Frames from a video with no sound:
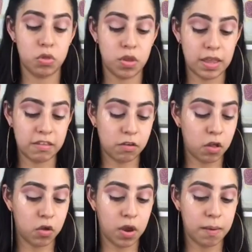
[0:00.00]
The next
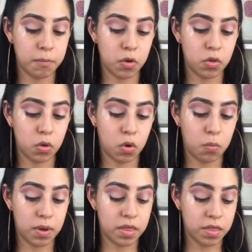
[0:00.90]
color I'm gonna go
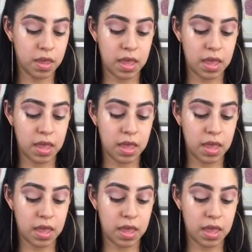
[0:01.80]
with